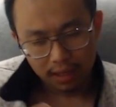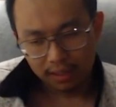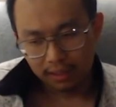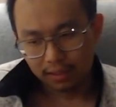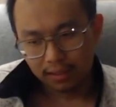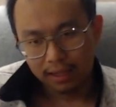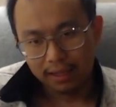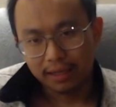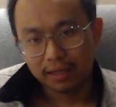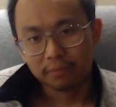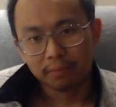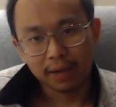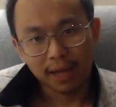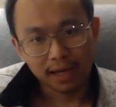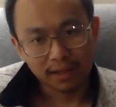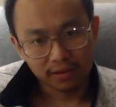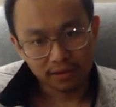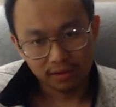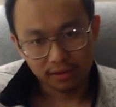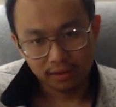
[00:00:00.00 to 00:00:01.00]
like
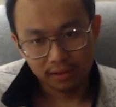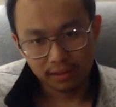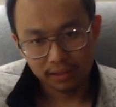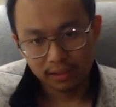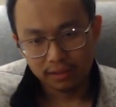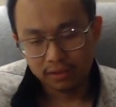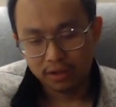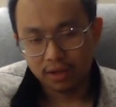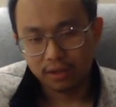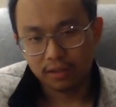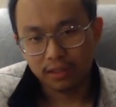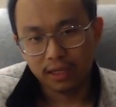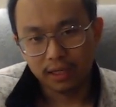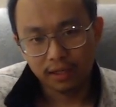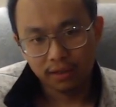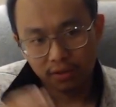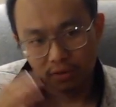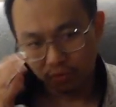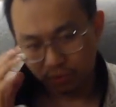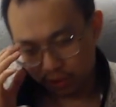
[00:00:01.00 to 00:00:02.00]
empathically, not like
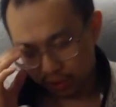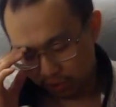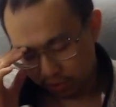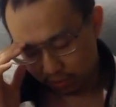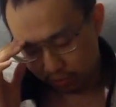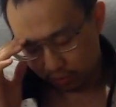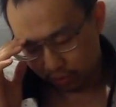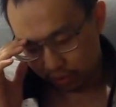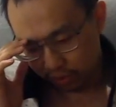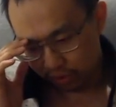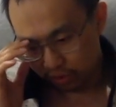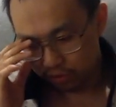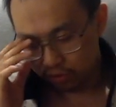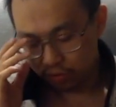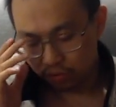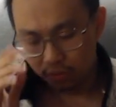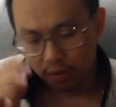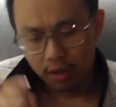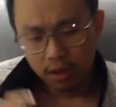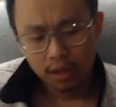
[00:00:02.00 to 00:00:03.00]
you tell them what to do.